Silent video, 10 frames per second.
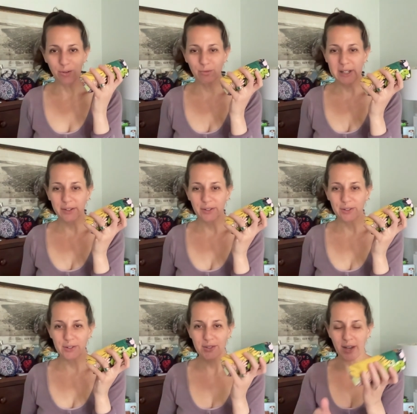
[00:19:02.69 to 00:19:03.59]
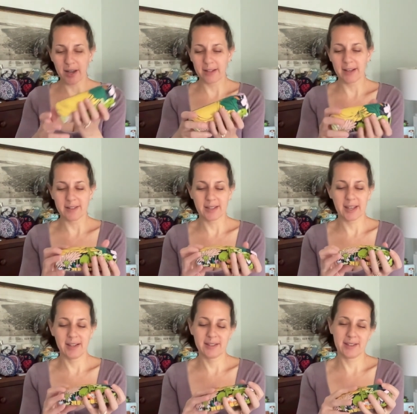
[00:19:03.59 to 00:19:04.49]
a reader's eyeglass
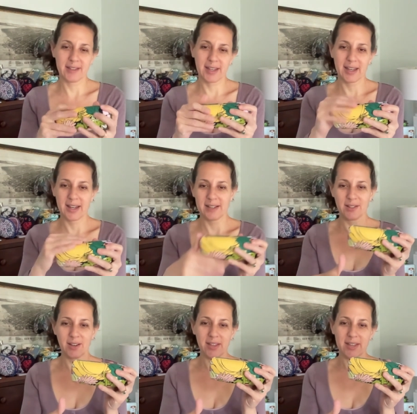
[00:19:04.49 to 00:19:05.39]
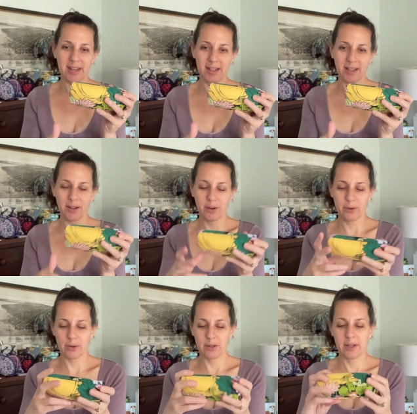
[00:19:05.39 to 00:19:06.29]
case because again I saw the
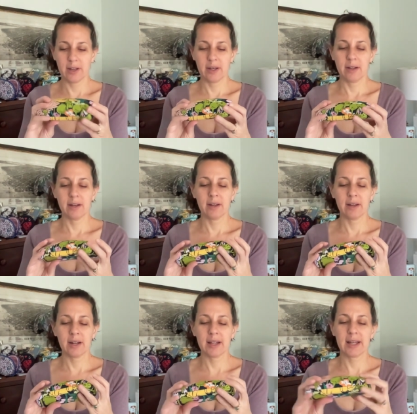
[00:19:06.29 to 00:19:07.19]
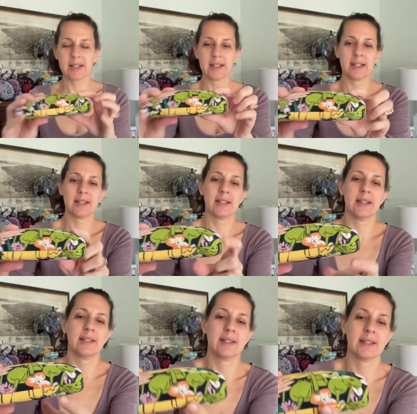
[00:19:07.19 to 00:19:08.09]
yellow. I liked this
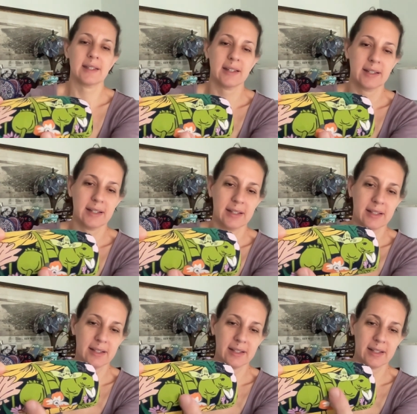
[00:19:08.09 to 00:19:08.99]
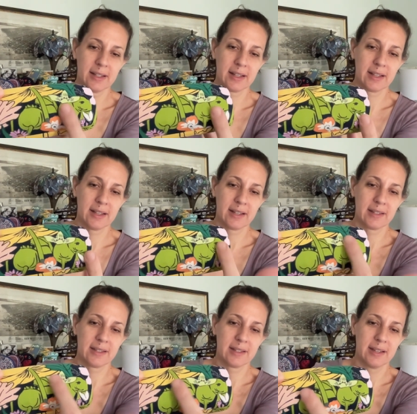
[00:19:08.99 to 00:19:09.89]
this like
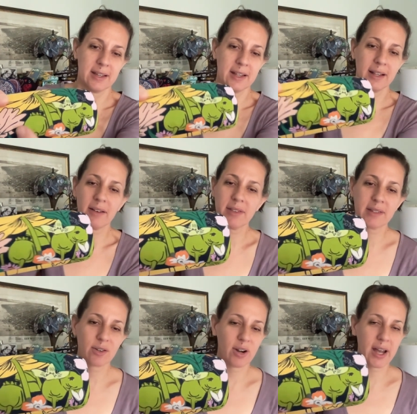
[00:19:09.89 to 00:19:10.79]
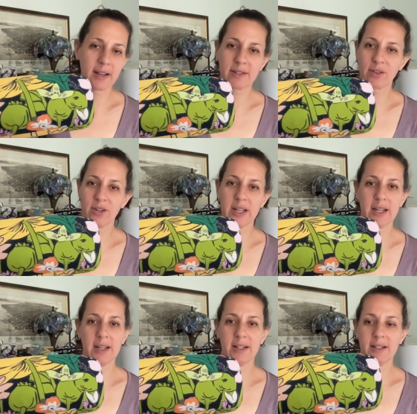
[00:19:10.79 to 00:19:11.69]
this. Love this grass
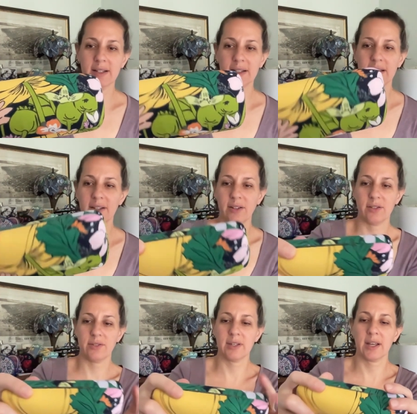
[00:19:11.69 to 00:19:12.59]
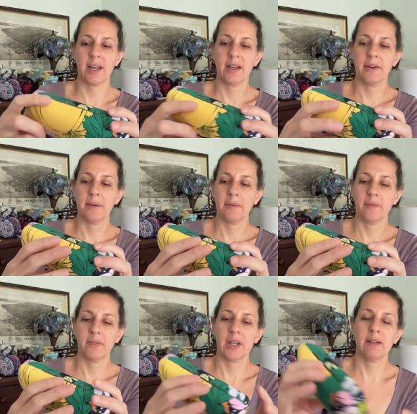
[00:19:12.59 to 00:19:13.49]
green that they're using.
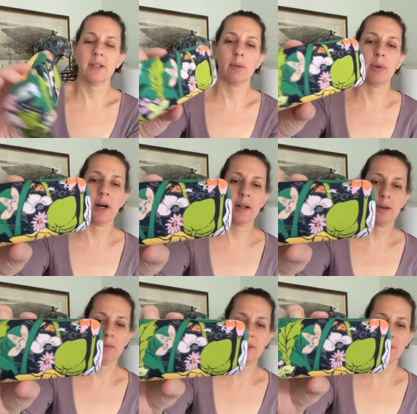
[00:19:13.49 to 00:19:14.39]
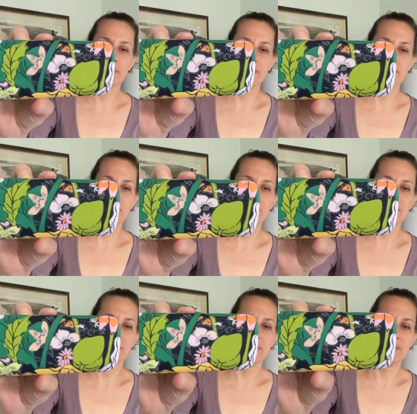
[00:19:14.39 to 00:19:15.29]
And even the bottom is,
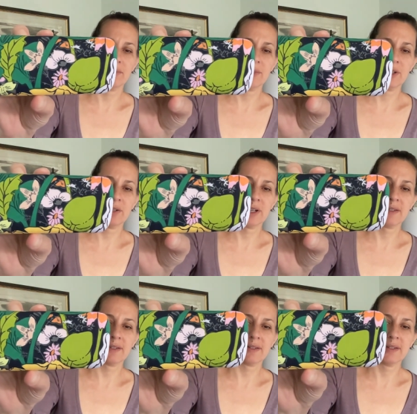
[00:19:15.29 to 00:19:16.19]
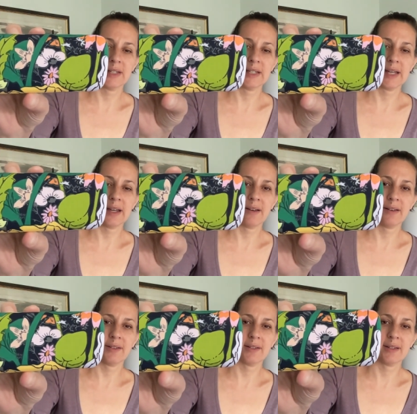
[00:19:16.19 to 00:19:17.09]
you know, nice little
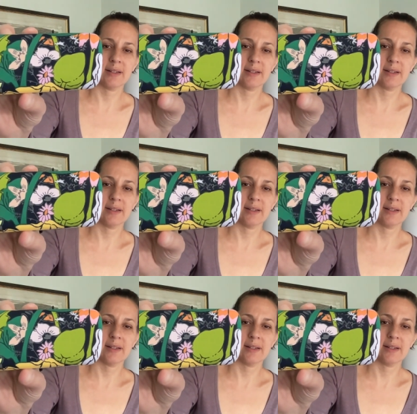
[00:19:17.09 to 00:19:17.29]
details.